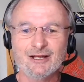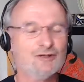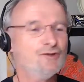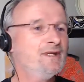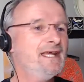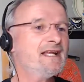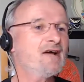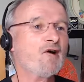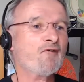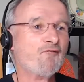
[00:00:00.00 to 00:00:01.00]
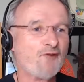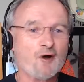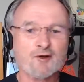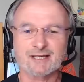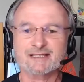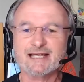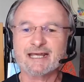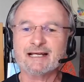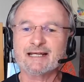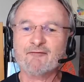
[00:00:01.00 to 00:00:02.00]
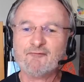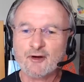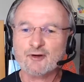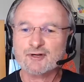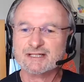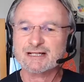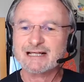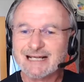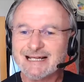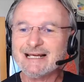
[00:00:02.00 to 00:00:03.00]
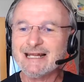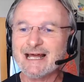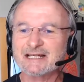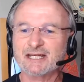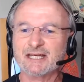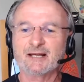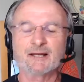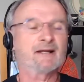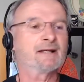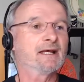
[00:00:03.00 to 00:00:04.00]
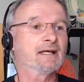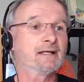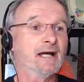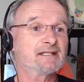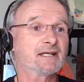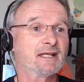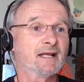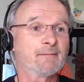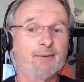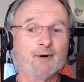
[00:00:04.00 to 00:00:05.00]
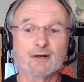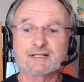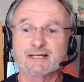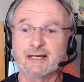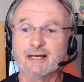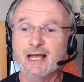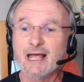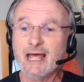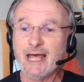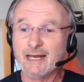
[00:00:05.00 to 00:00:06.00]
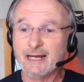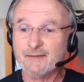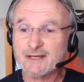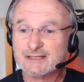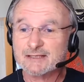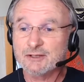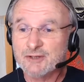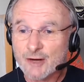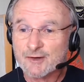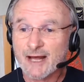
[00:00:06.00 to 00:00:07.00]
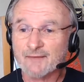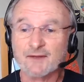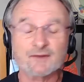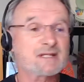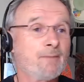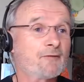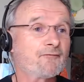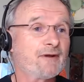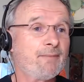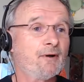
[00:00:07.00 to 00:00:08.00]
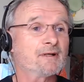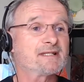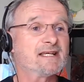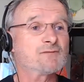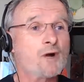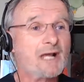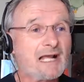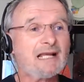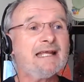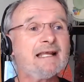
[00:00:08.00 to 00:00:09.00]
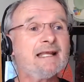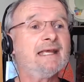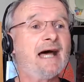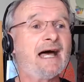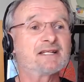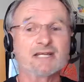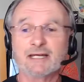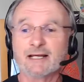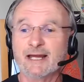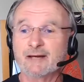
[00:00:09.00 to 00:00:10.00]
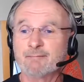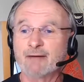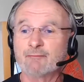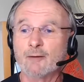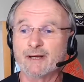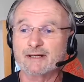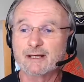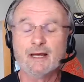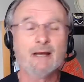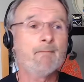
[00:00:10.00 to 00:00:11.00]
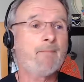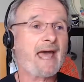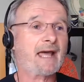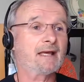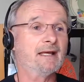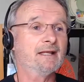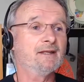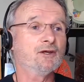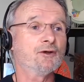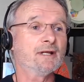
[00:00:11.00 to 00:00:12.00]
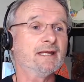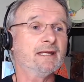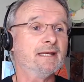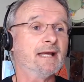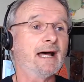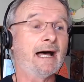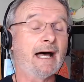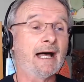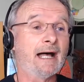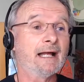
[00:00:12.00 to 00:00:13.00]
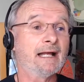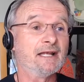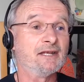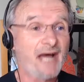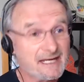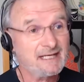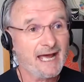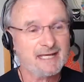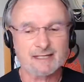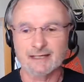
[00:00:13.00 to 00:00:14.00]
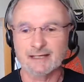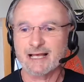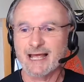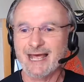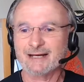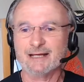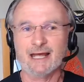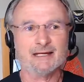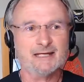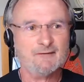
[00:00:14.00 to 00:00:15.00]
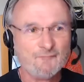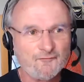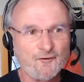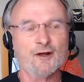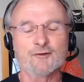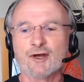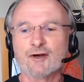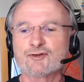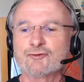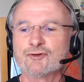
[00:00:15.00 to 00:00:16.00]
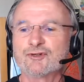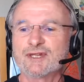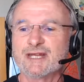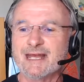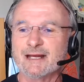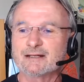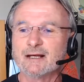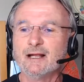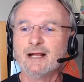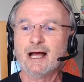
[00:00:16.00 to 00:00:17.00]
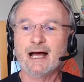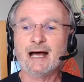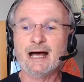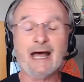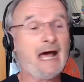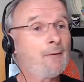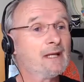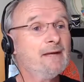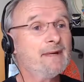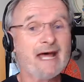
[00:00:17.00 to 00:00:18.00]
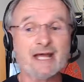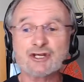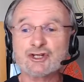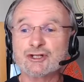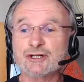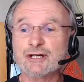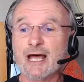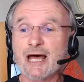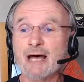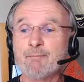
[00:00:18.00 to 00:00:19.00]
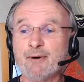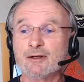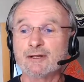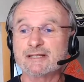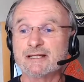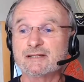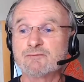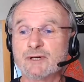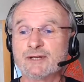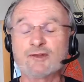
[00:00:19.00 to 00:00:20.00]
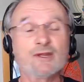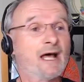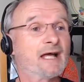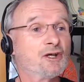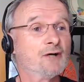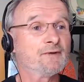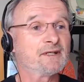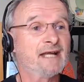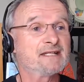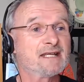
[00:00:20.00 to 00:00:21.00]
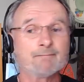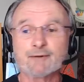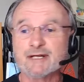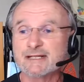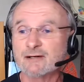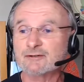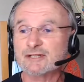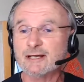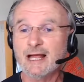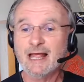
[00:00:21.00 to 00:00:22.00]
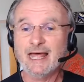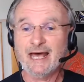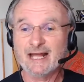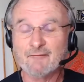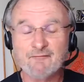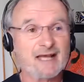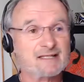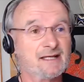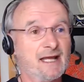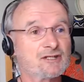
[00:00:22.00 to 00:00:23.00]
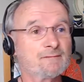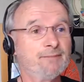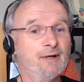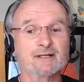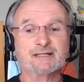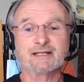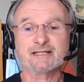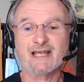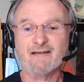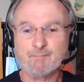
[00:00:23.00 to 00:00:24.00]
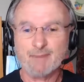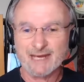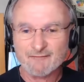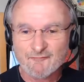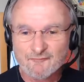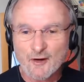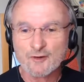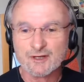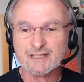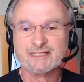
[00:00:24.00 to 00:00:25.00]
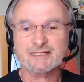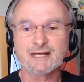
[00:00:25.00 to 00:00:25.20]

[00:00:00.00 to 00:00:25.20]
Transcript: You need a focus, secondly, a focused, clearly articulate, articulated policy. And, and there's no doubt that the smoke free policies were clearly articulated by Robert back in the early uh, 1980s, and, and he followed those through to the end. Uh, our elimination uh, policies with uh, COVID 19 pre Delta and our vaccination policies have been focused,